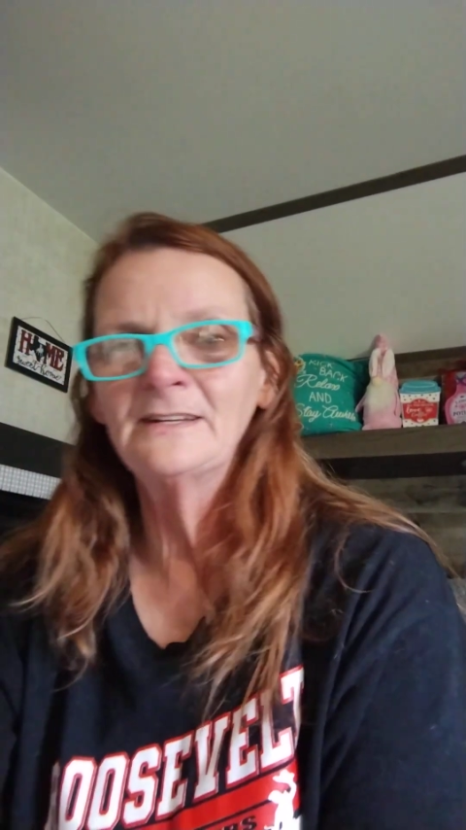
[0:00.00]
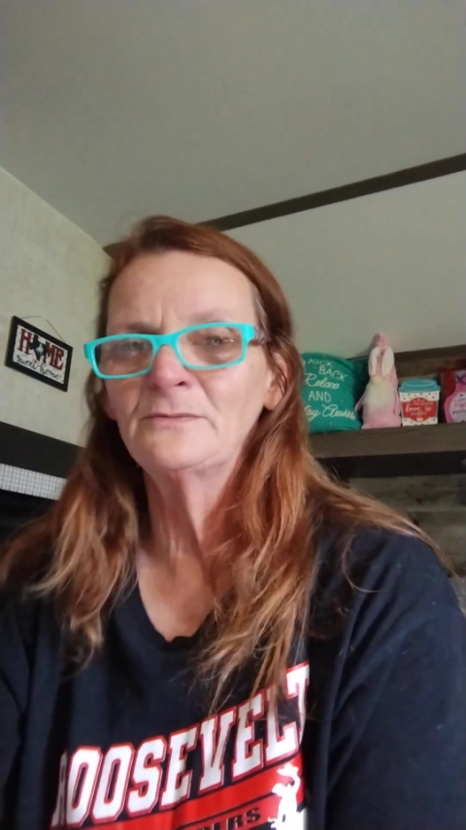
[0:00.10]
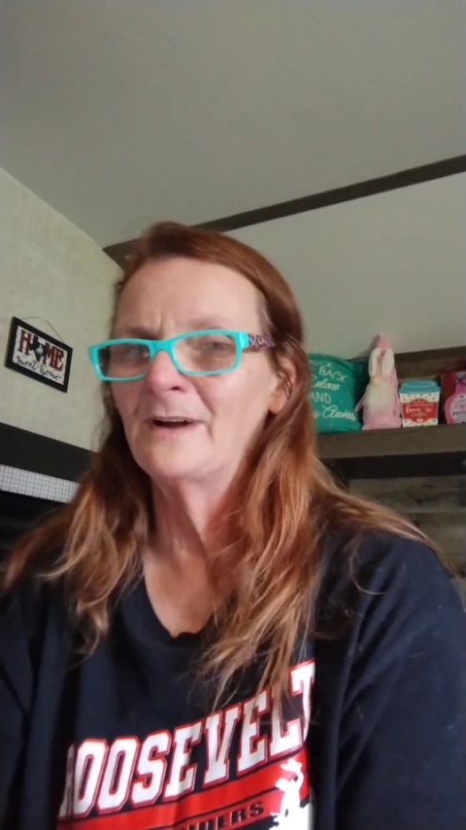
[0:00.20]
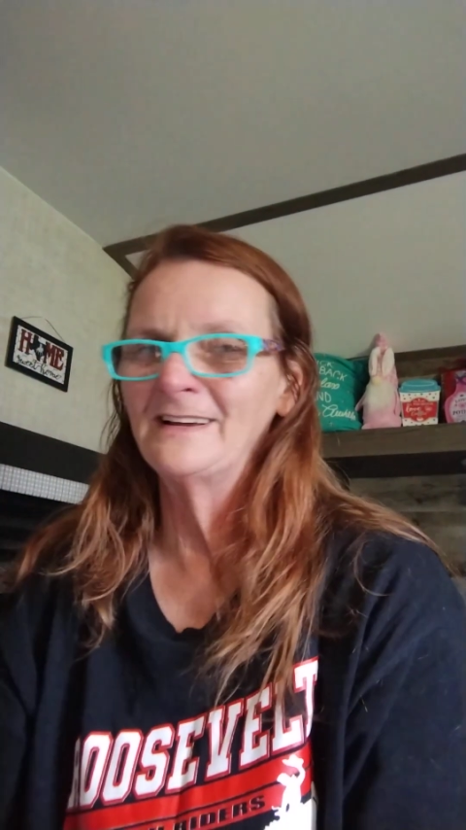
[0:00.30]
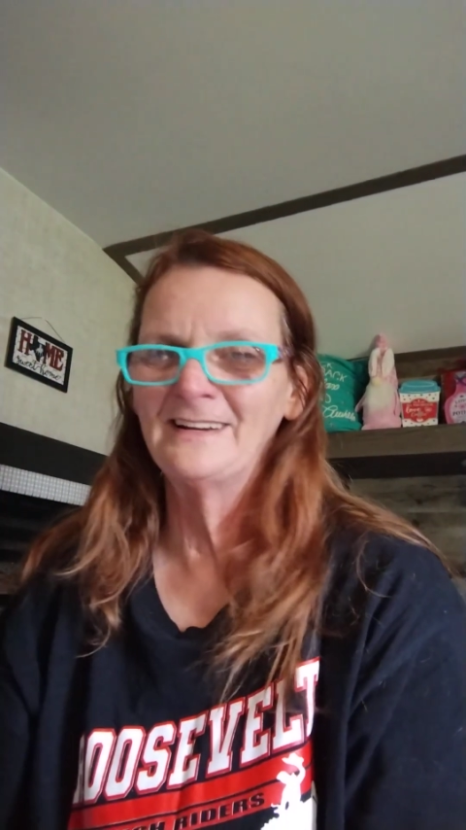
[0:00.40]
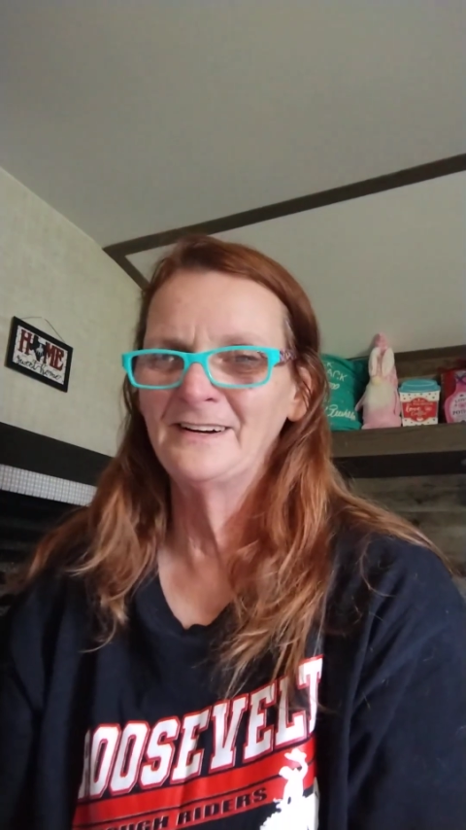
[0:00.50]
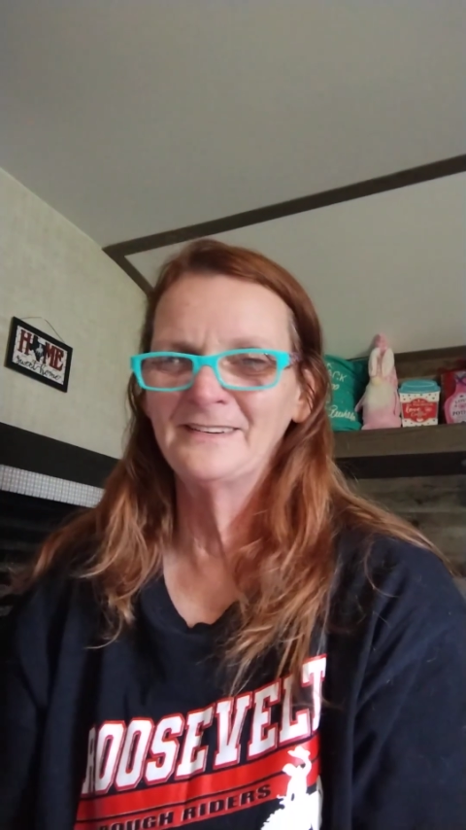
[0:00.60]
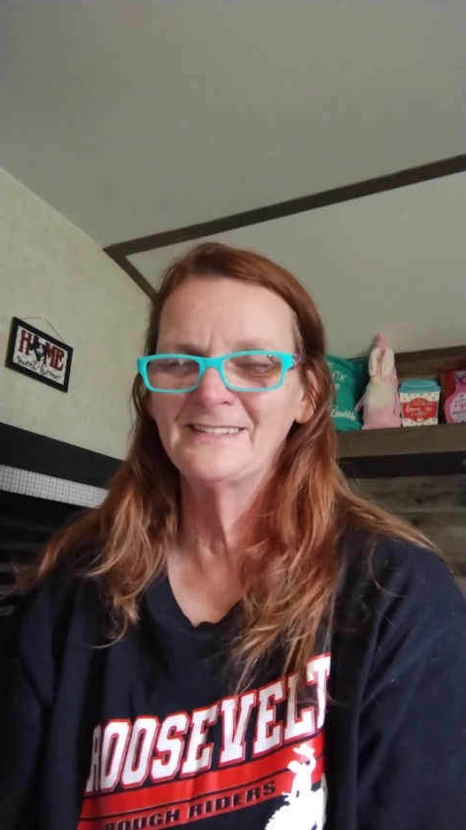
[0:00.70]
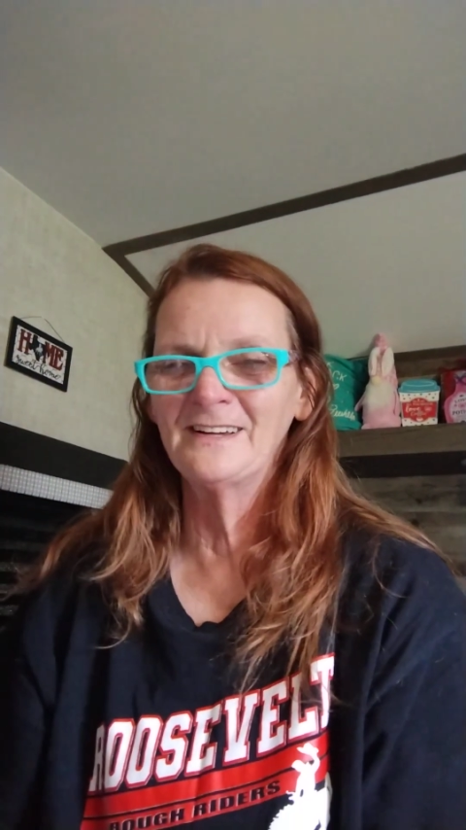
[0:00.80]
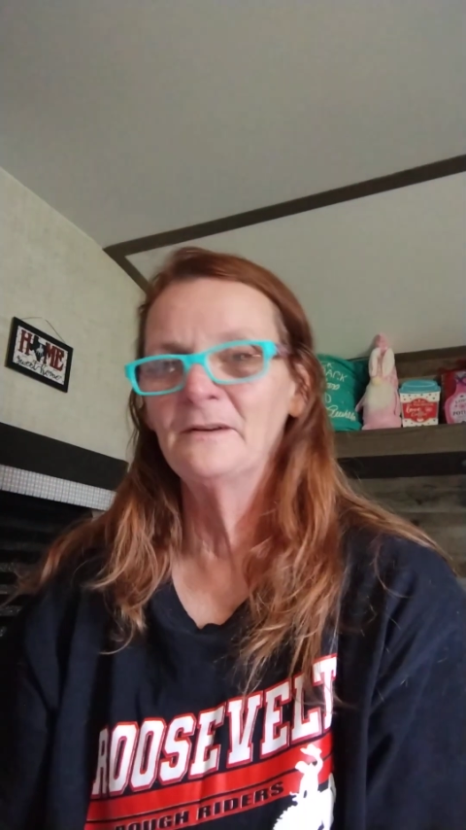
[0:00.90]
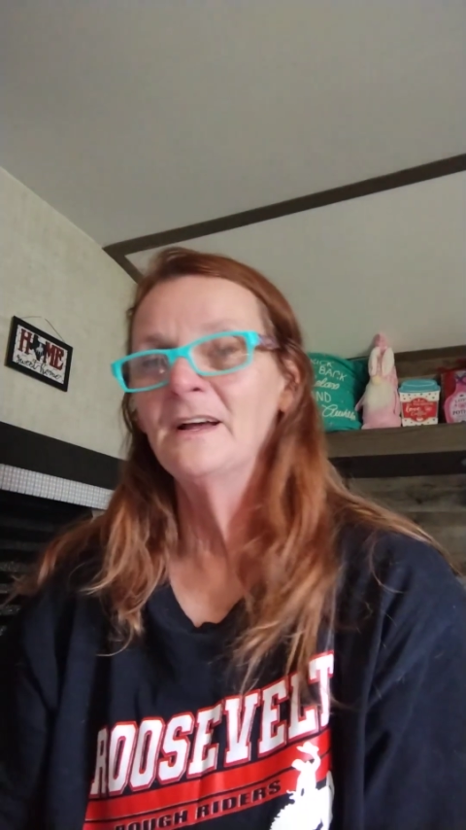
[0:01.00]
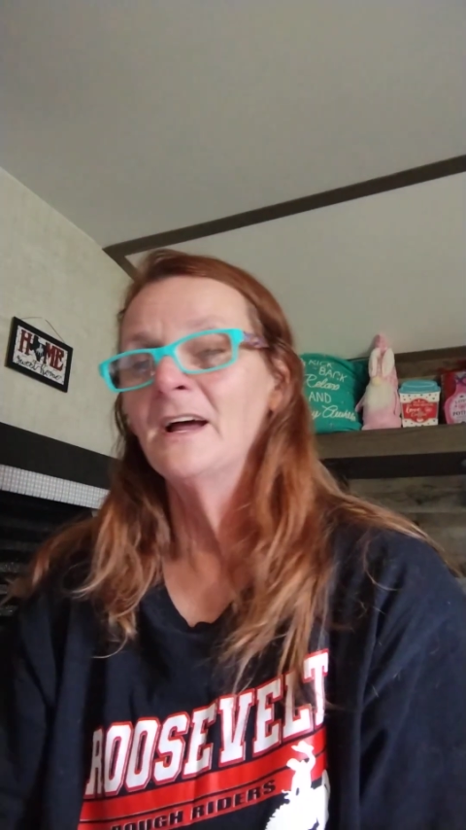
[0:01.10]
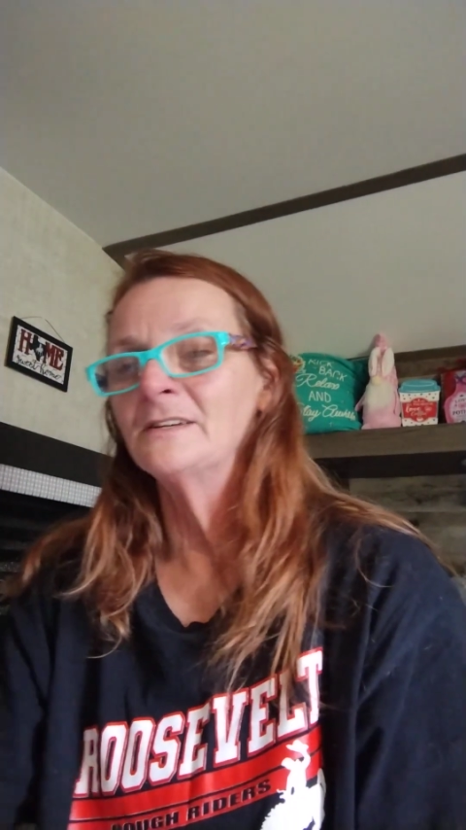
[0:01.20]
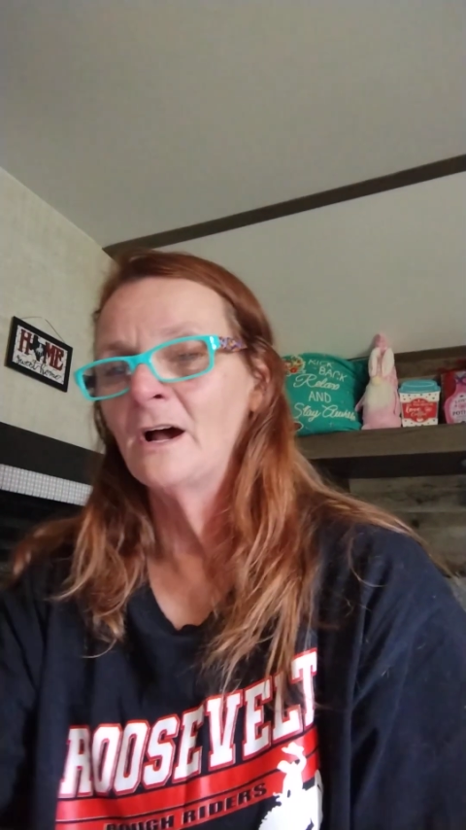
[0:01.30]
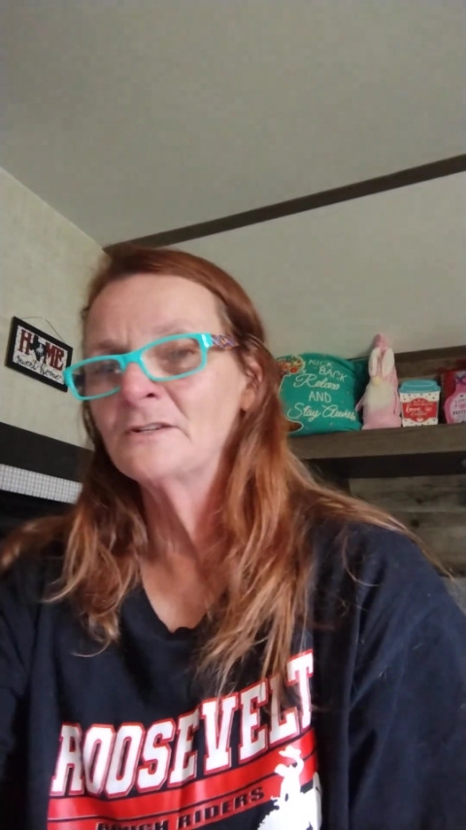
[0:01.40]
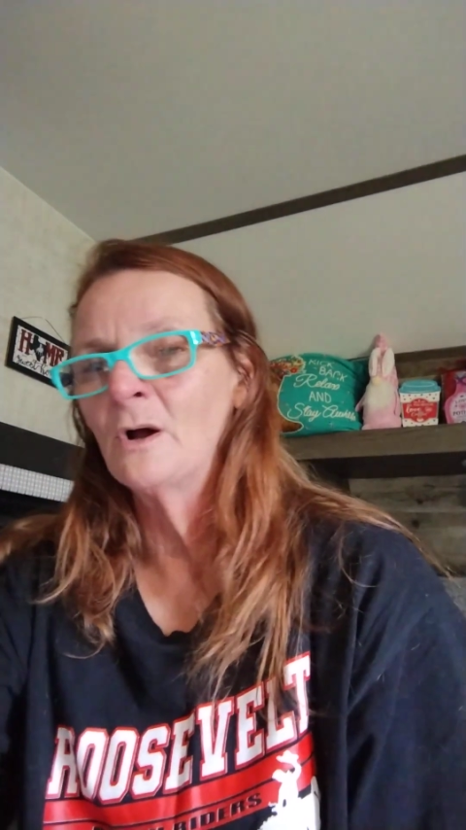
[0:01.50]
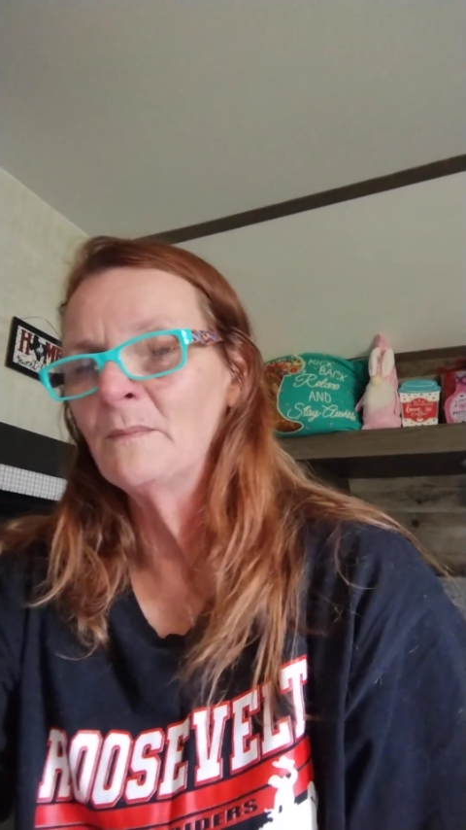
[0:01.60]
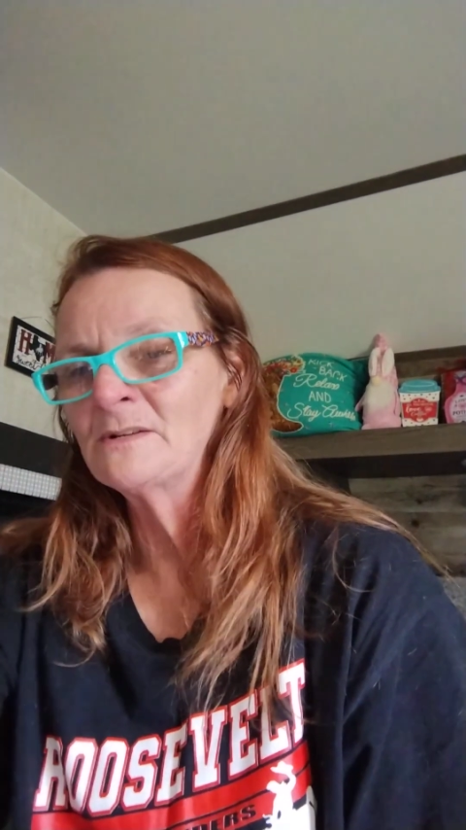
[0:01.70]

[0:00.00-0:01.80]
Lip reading: He's right here. So now don't